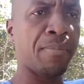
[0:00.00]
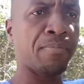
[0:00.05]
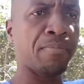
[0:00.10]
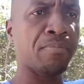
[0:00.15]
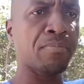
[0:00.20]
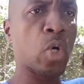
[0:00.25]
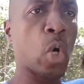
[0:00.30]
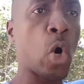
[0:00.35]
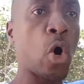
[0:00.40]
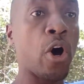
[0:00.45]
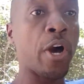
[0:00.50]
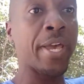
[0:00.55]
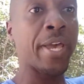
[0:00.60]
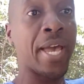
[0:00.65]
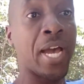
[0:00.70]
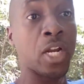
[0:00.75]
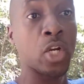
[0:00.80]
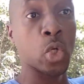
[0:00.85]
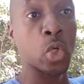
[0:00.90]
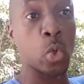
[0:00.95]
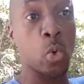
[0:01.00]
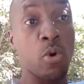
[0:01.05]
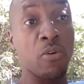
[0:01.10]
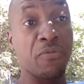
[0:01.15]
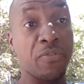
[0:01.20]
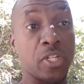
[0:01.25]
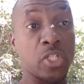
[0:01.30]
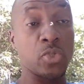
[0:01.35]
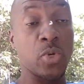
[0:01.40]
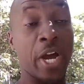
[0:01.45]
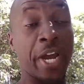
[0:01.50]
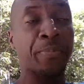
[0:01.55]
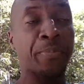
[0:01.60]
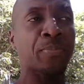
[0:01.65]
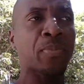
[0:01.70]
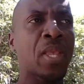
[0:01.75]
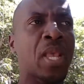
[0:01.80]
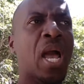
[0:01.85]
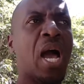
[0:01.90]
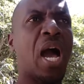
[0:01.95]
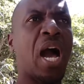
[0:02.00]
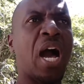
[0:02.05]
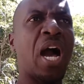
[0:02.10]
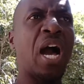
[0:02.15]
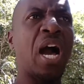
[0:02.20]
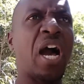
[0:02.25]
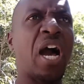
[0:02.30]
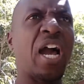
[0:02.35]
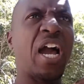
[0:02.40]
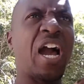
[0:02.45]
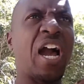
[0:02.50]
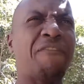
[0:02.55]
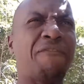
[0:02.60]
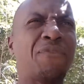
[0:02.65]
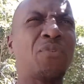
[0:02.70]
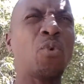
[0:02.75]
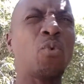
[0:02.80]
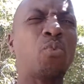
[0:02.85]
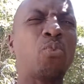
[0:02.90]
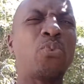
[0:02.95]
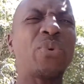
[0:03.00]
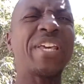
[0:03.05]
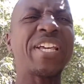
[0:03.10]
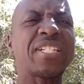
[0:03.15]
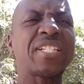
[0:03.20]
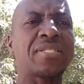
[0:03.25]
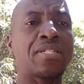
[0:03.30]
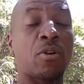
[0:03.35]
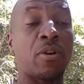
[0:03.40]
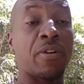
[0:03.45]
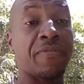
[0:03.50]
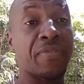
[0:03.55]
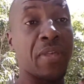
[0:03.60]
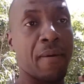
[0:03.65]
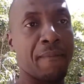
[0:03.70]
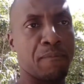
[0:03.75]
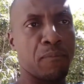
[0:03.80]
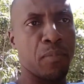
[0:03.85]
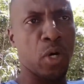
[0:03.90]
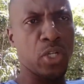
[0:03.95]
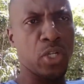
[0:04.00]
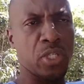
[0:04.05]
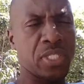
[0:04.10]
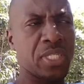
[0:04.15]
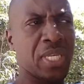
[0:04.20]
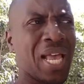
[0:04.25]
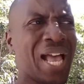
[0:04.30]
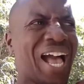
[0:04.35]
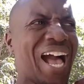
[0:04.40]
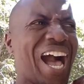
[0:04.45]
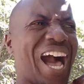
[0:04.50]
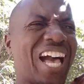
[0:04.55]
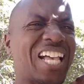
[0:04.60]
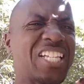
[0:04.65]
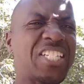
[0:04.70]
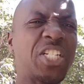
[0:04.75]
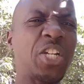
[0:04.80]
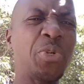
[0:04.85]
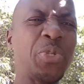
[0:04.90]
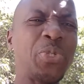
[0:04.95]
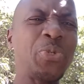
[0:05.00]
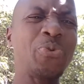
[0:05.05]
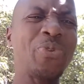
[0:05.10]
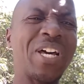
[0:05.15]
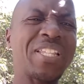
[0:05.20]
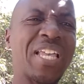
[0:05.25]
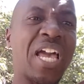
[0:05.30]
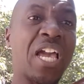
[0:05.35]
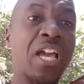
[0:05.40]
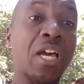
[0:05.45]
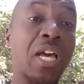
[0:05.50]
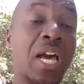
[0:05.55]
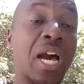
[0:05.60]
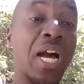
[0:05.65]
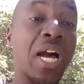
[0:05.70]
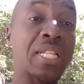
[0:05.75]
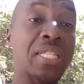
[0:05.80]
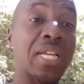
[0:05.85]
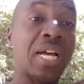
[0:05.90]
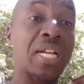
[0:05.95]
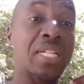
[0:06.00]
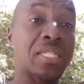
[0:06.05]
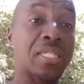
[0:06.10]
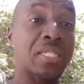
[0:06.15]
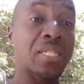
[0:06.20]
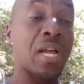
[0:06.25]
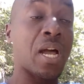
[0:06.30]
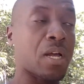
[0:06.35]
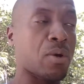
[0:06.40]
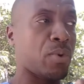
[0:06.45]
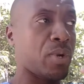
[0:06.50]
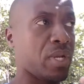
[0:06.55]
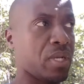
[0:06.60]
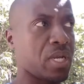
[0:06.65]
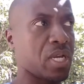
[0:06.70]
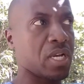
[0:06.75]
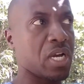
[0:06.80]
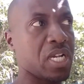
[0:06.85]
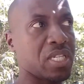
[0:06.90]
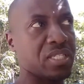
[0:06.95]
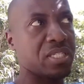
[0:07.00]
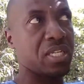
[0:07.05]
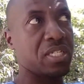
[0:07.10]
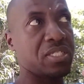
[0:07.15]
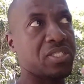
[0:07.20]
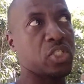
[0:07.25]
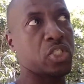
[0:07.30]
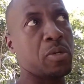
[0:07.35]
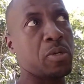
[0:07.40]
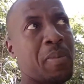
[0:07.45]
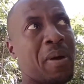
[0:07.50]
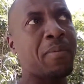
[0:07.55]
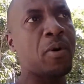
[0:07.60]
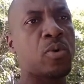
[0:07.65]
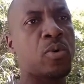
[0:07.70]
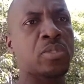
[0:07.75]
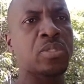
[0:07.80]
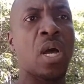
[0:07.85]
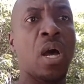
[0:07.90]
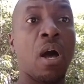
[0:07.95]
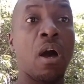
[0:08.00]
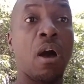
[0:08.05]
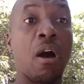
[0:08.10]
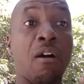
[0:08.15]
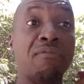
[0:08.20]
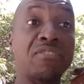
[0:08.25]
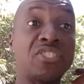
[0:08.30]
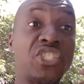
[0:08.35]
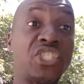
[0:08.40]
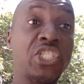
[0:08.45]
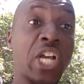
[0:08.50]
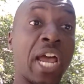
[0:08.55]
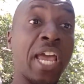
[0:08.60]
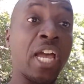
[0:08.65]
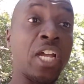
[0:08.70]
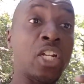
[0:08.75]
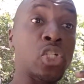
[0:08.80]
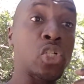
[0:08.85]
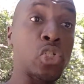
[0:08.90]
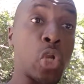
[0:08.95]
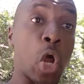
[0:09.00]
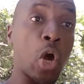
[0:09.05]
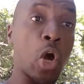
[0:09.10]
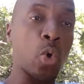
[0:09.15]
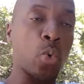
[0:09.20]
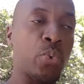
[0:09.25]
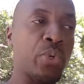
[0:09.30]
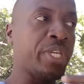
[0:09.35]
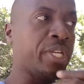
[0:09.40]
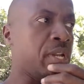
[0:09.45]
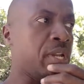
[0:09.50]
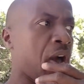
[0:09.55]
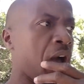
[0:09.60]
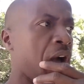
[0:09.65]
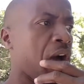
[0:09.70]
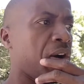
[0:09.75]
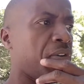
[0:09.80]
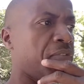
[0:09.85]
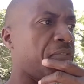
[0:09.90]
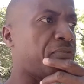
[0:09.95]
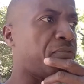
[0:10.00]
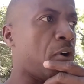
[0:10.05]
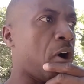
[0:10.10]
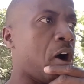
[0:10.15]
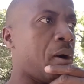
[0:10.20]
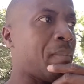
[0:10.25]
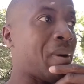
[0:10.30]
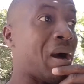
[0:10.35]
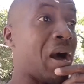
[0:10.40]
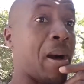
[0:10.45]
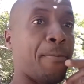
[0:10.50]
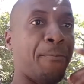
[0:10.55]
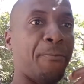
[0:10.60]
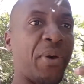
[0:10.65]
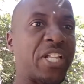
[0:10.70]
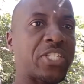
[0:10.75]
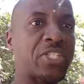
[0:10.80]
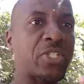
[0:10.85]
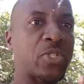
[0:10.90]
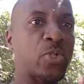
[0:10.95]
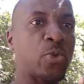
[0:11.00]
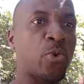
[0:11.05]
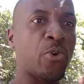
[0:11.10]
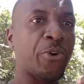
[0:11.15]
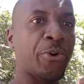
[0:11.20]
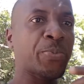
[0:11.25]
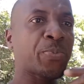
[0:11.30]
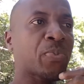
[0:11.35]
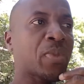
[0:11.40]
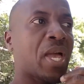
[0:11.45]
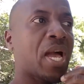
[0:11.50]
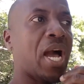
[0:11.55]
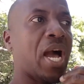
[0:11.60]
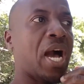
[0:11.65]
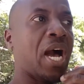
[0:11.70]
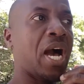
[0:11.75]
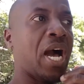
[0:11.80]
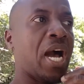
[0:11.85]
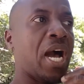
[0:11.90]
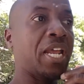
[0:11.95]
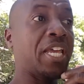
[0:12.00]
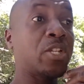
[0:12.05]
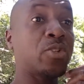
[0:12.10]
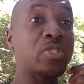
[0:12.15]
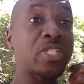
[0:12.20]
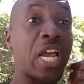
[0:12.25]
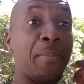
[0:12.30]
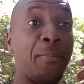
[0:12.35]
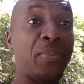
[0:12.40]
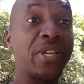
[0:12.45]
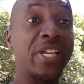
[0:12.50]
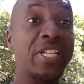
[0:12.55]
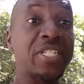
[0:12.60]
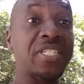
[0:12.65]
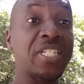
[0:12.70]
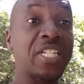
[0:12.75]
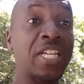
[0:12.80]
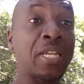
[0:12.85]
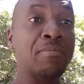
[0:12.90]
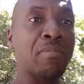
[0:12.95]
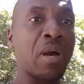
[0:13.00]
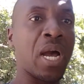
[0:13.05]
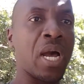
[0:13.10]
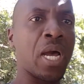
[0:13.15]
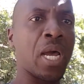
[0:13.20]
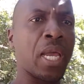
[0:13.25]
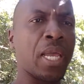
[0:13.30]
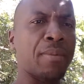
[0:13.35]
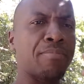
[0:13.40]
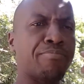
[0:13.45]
koi and goldfish, right? A few weeks ago, if not months, I shared with you that I got a stock. Well, I got some amount of giant duckweed from a pet store in which I placed in my